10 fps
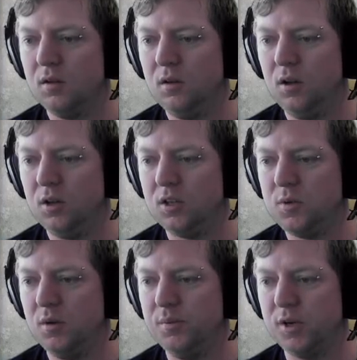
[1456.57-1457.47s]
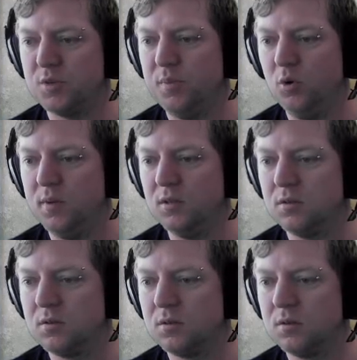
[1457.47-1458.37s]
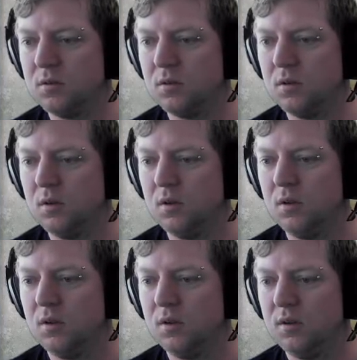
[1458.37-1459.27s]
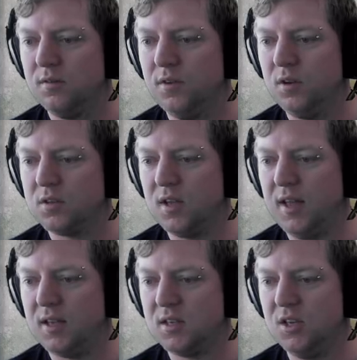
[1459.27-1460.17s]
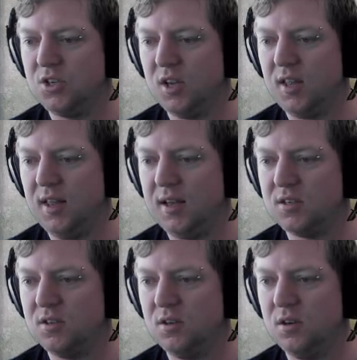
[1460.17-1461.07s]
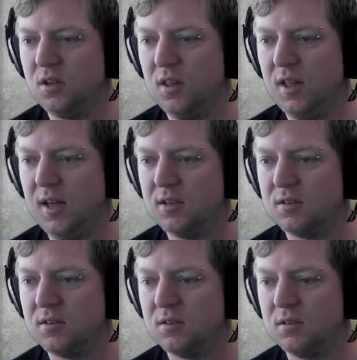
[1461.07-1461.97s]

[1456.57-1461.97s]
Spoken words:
Oh, look at this. We got British Pullmans. First class, kitchen class, third class.